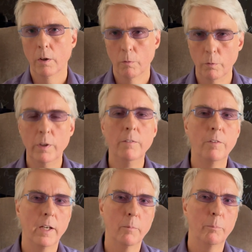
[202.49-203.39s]

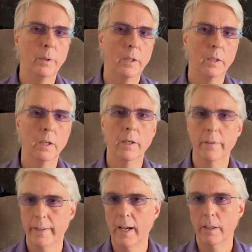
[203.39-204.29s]
revamping
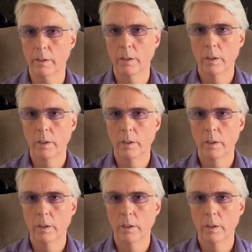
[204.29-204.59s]
that